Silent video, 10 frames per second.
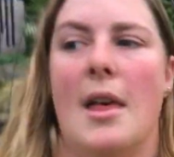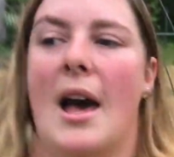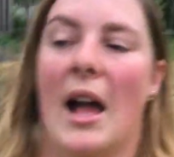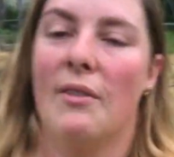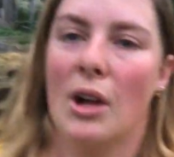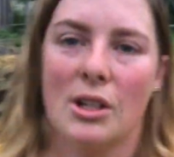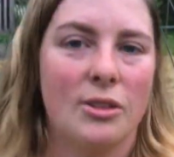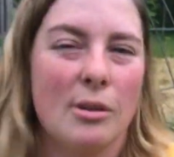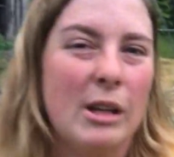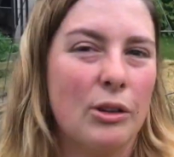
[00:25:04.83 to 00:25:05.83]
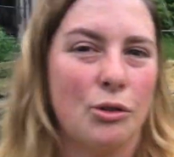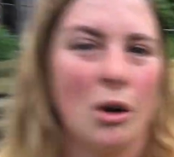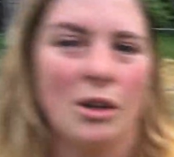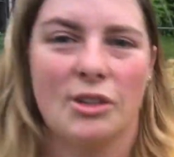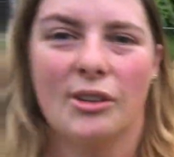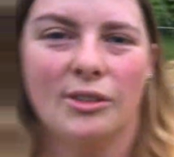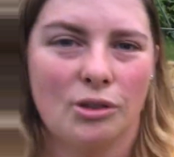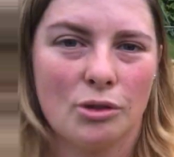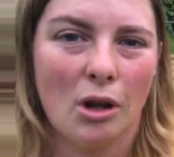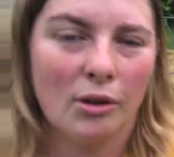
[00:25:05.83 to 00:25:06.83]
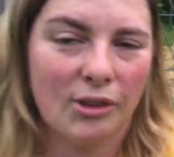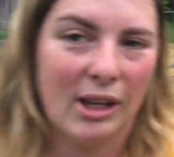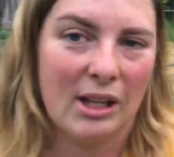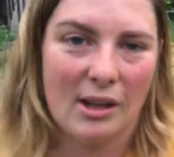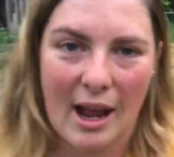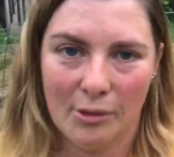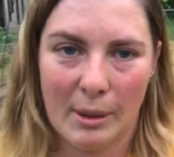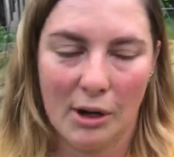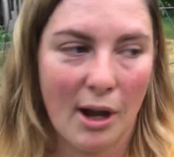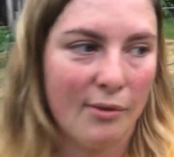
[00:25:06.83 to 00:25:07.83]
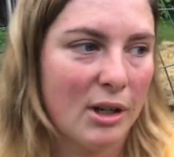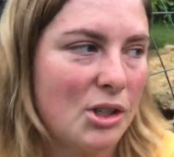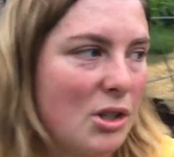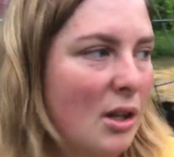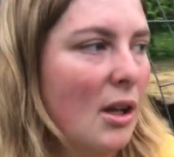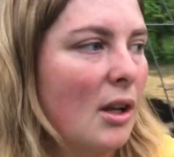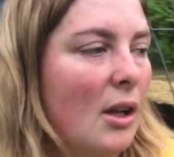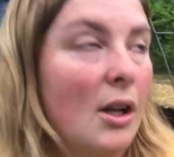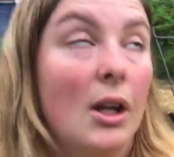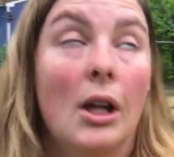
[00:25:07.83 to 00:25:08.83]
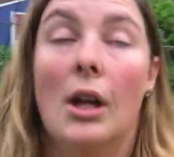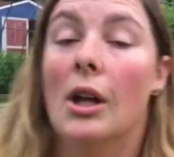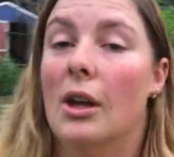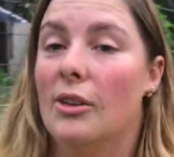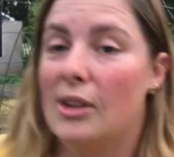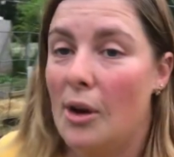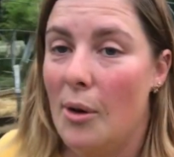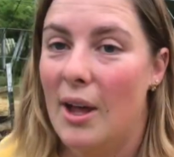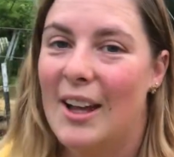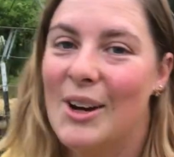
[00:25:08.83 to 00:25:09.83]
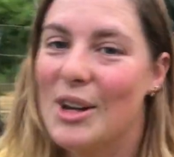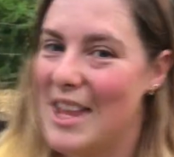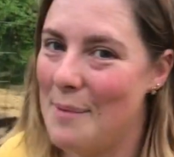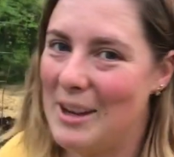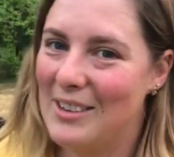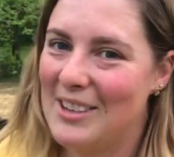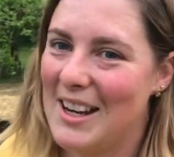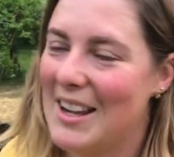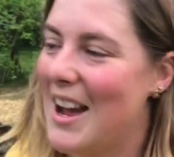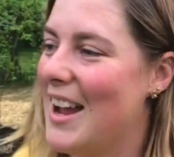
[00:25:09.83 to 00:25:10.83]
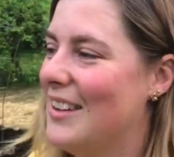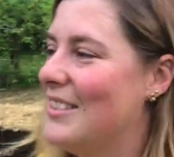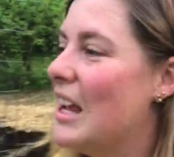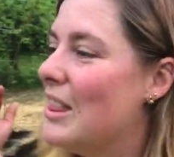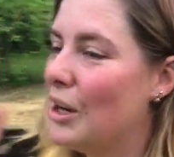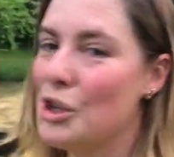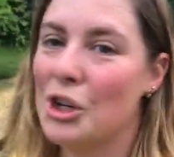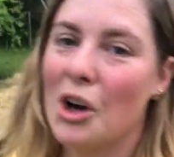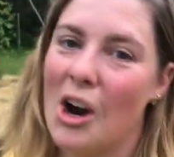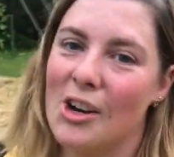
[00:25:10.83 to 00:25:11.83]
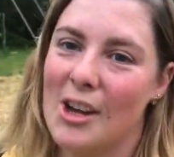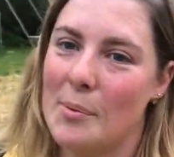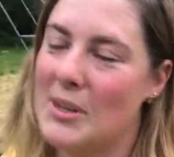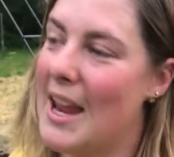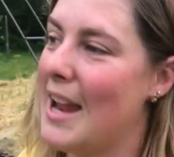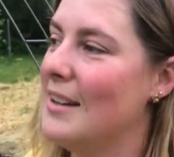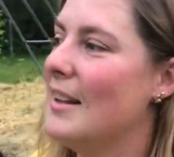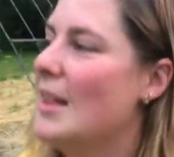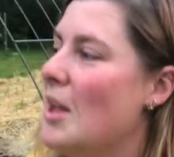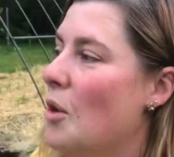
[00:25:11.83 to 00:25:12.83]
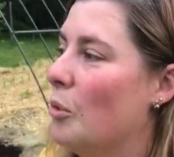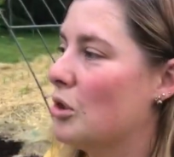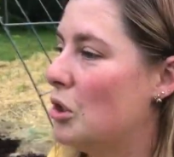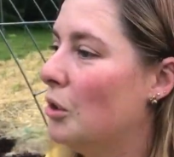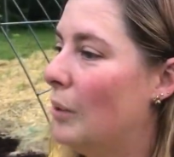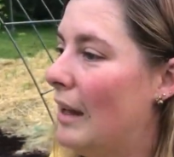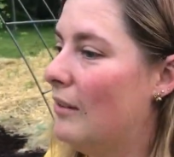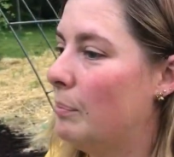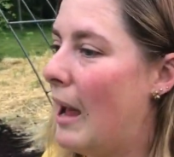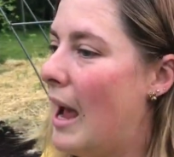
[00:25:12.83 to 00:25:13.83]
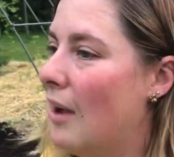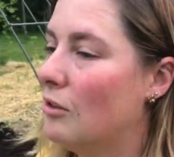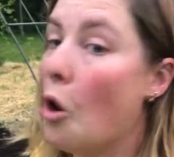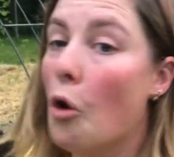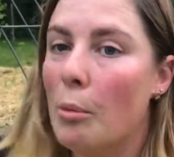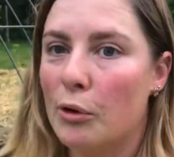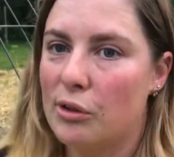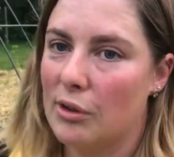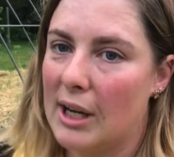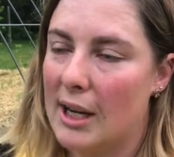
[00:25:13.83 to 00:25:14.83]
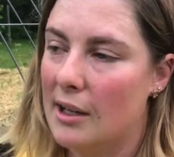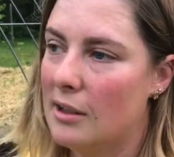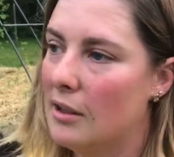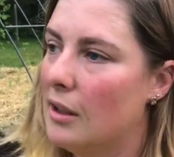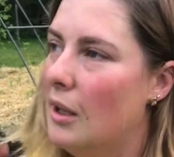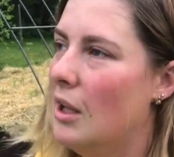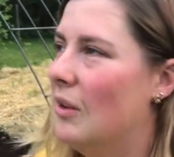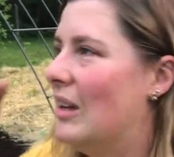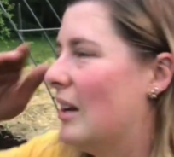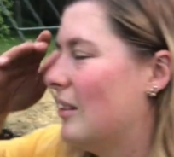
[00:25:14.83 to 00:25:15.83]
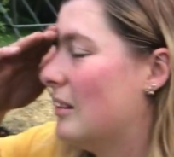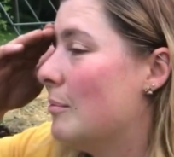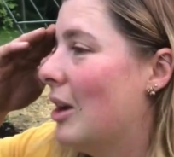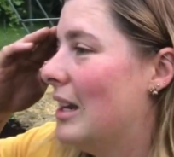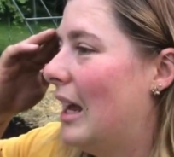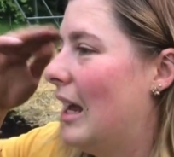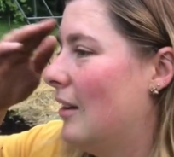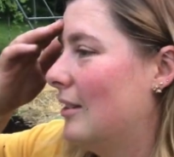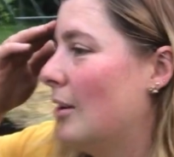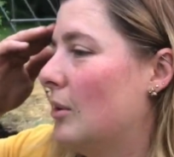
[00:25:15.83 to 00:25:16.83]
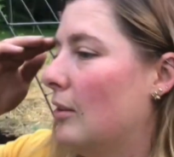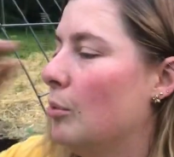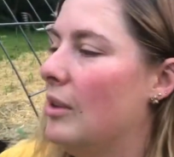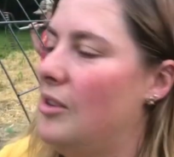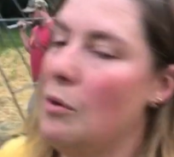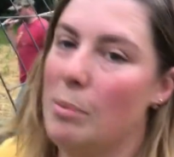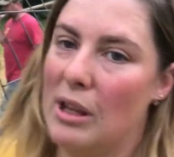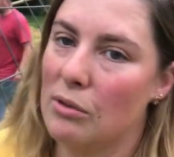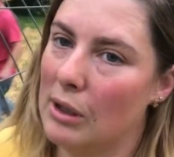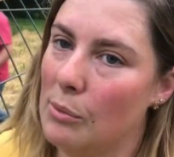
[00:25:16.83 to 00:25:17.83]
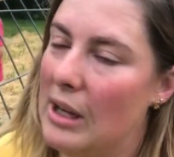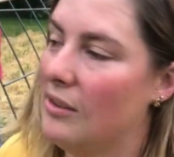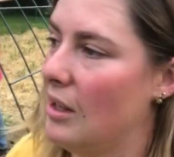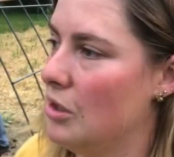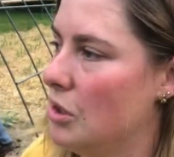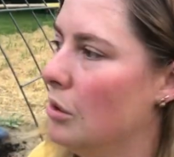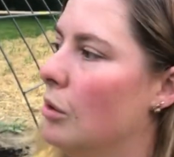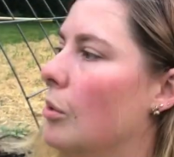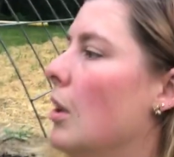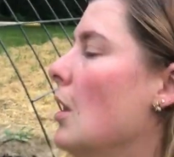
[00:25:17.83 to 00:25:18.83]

I have a hunch it's going to be the straw, just because the straw looks like it has better coverage. So with that being said, guys, there's your garden update. We're 2 weeks past, almost three, because it's Monday. So this Wednesday will be 3 weeks into